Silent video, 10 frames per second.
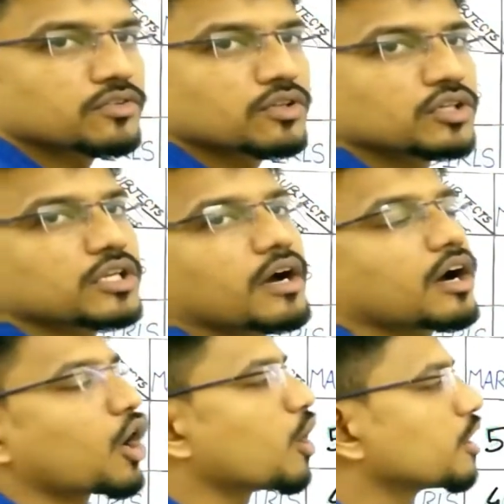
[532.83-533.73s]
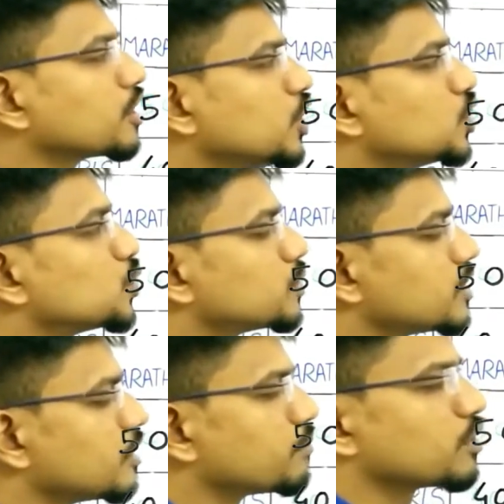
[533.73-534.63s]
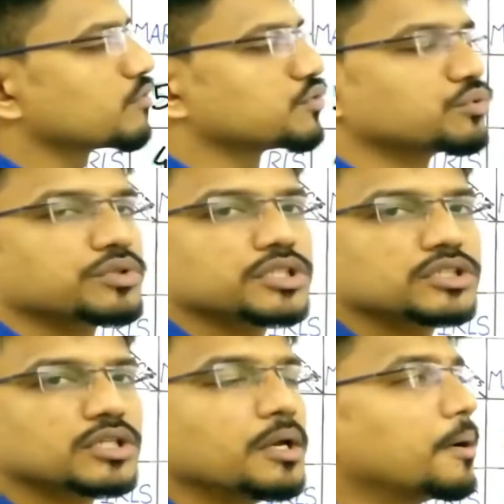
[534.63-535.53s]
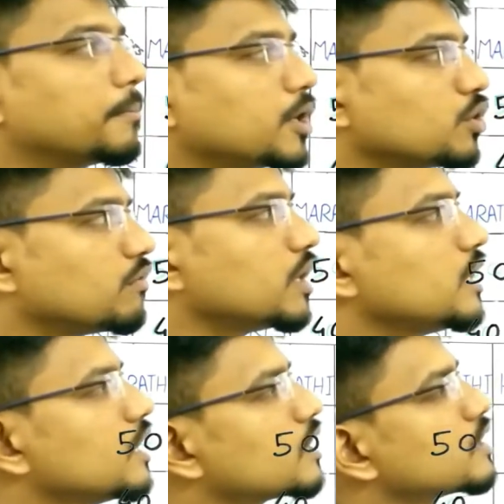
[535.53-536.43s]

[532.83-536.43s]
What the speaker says: or total number of students. But over here the